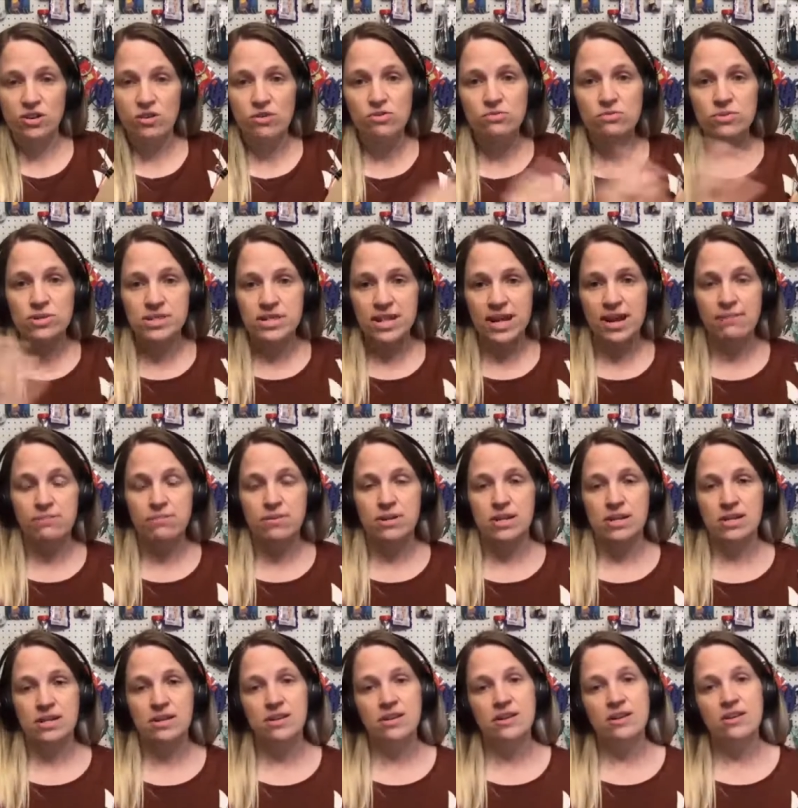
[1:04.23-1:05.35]
code what's
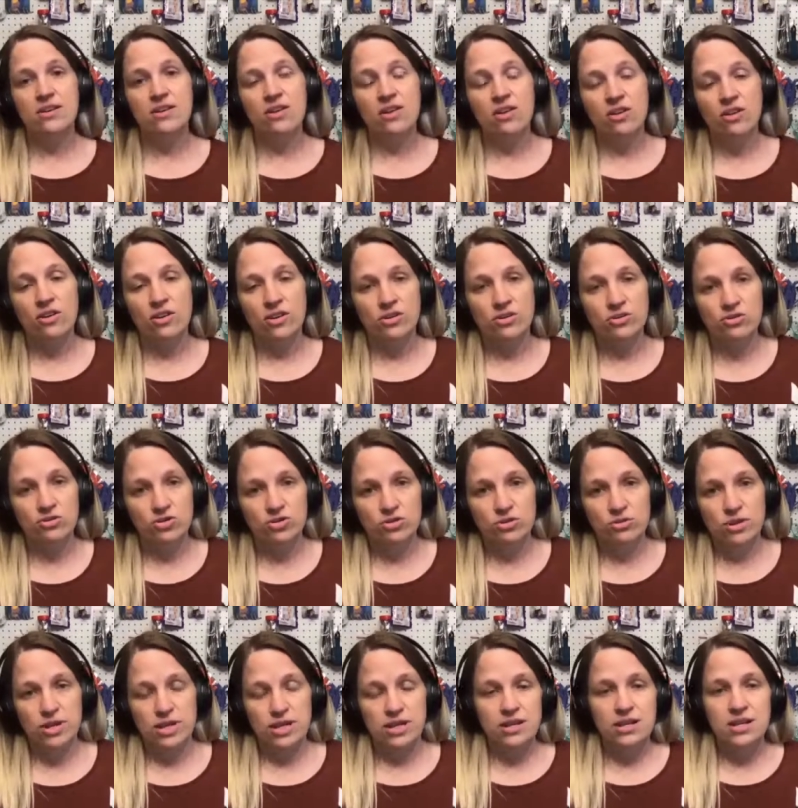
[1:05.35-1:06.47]
happening on your
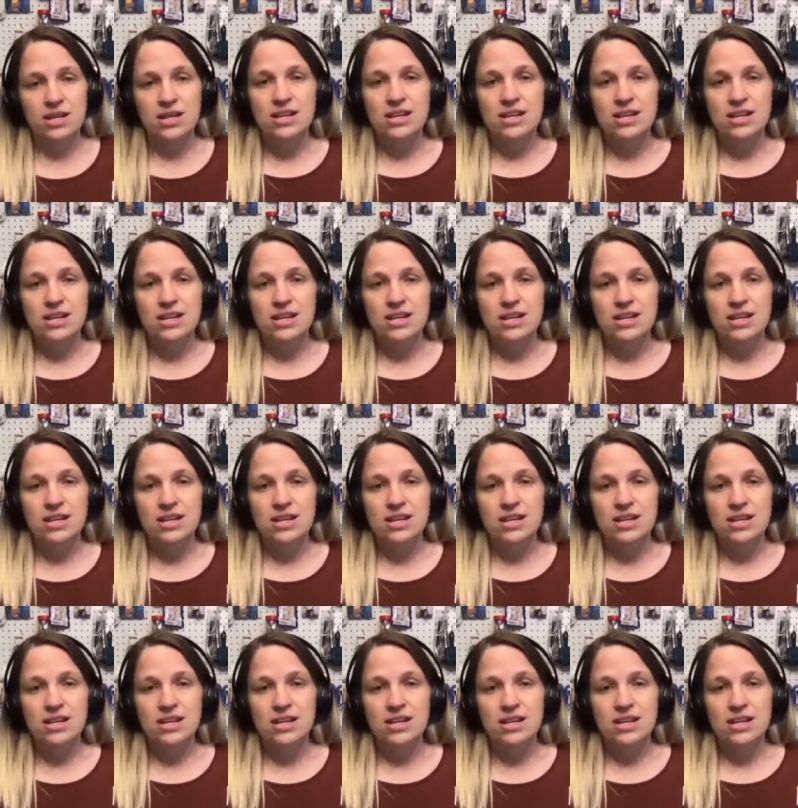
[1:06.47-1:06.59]
screen.